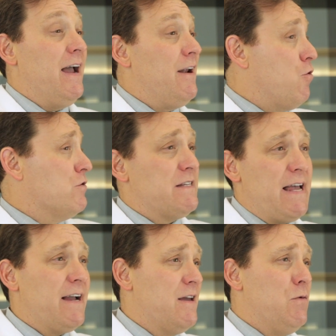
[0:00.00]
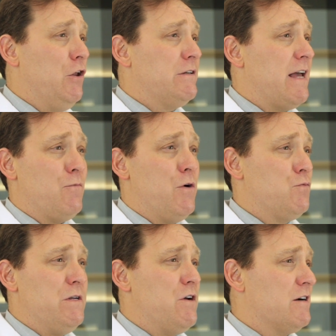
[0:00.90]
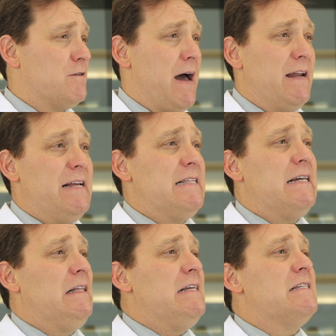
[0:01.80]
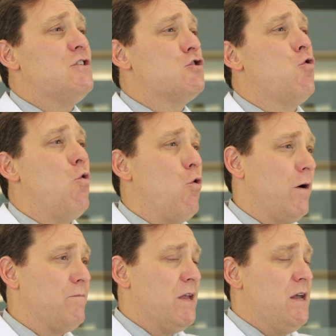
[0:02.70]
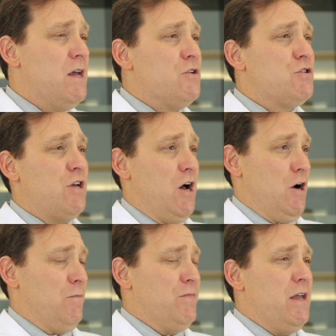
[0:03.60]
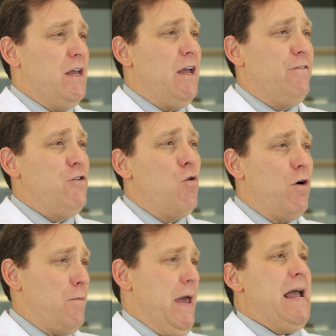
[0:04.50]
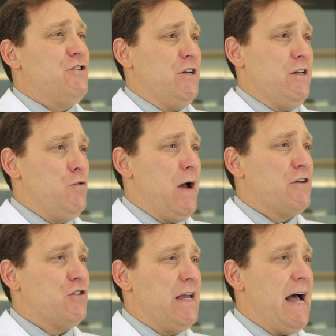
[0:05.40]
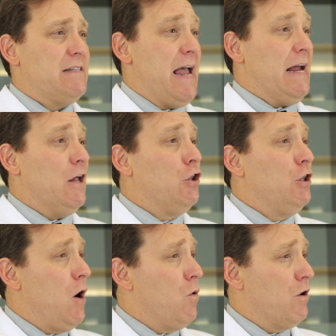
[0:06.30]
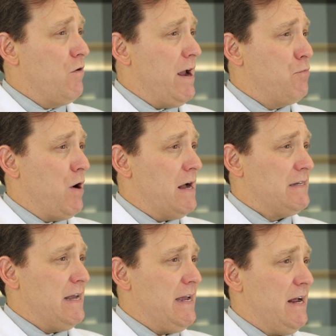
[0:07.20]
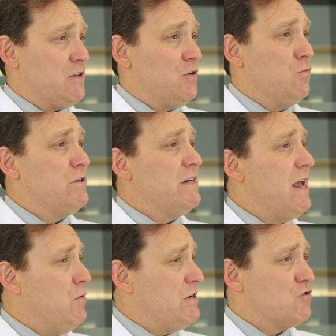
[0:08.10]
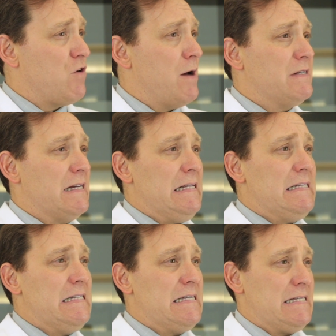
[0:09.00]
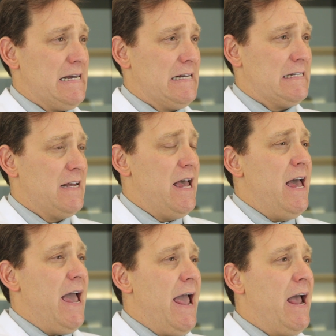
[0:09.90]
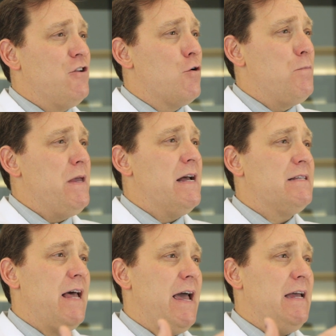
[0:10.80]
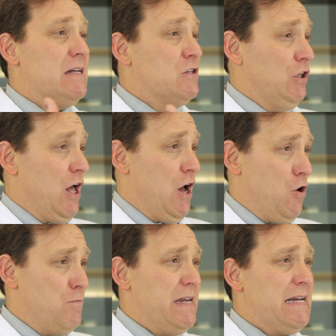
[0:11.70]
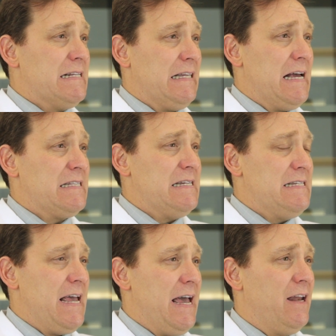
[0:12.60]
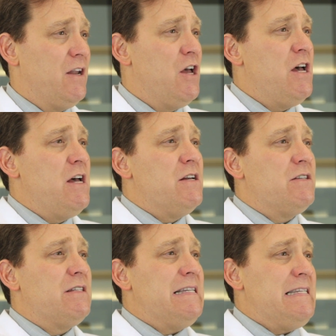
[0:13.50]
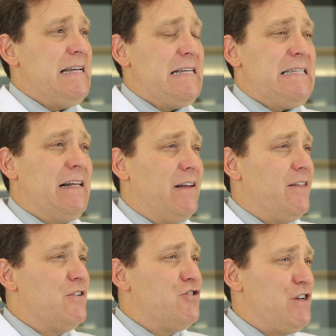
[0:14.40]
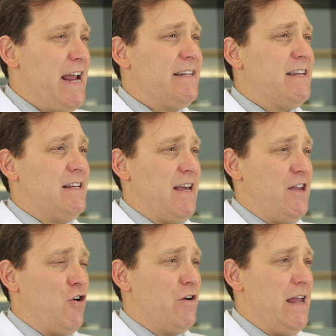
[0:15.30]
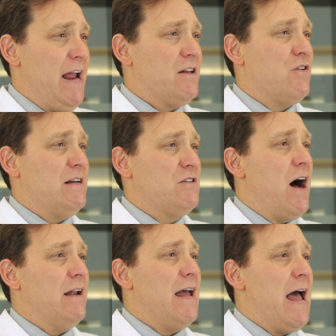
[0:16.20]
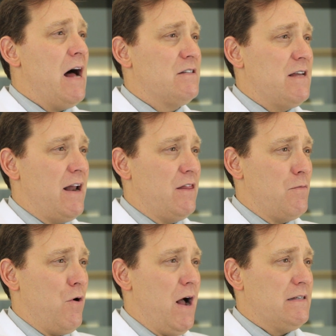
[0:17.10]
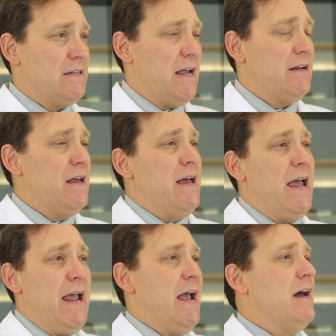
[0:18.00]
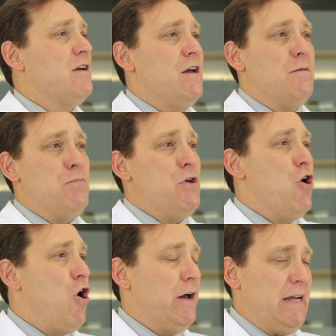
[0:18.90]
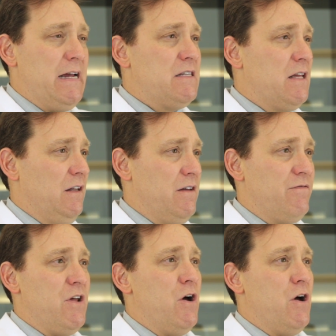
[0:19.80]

And of course, the second thing we looked at, which we talked about, is the Gleason score. So, if you are a patient who actually has a lower grade prostate cancer, which again we described as a Gleason 6, and your PSA is low, meaning it's less than 10, statistically the chances that your cancer has gotten outside of the prostate and beyond into the lymph